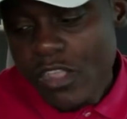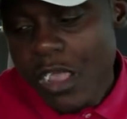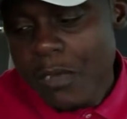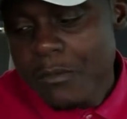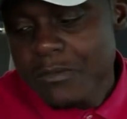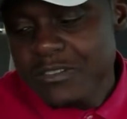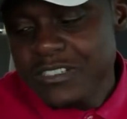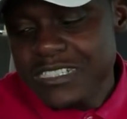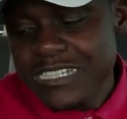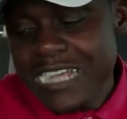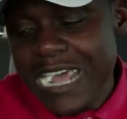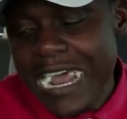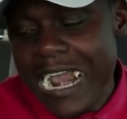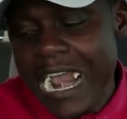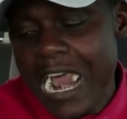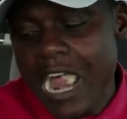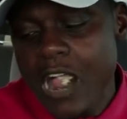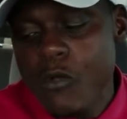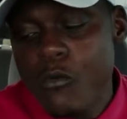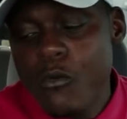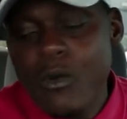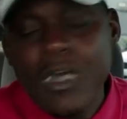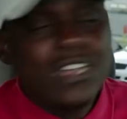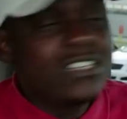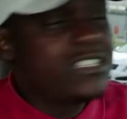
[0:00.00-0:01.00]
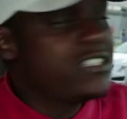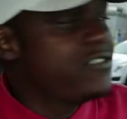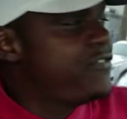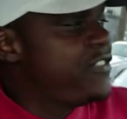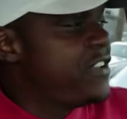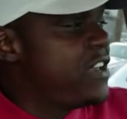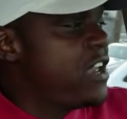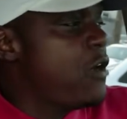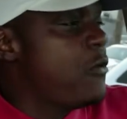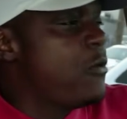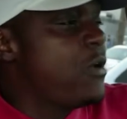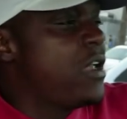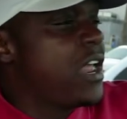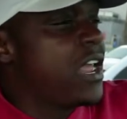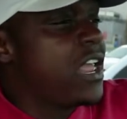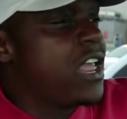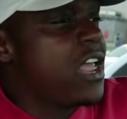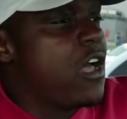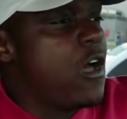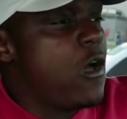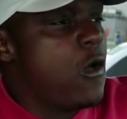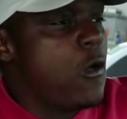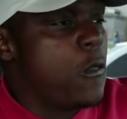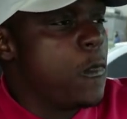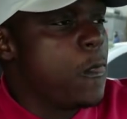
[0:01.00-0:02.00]
I'ma shout out and watch the video when I
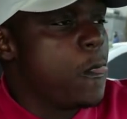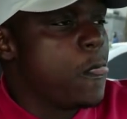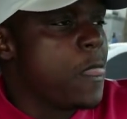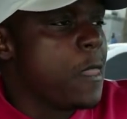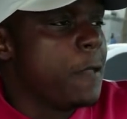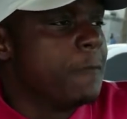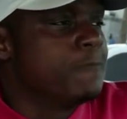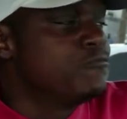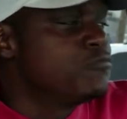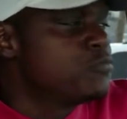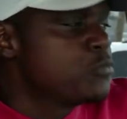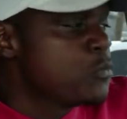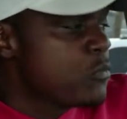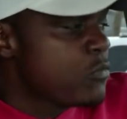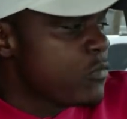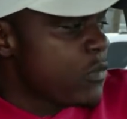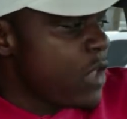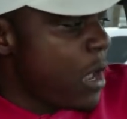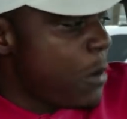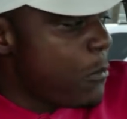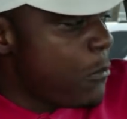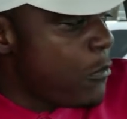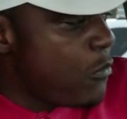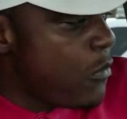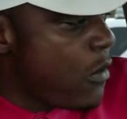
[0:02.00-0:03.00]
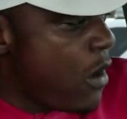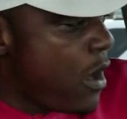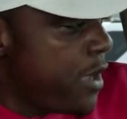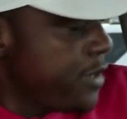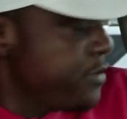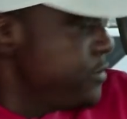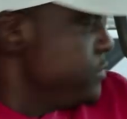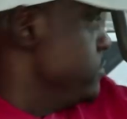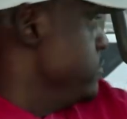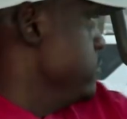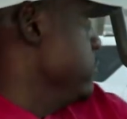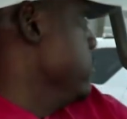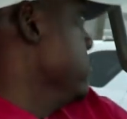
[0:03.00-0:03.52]
get home. I'ma watch.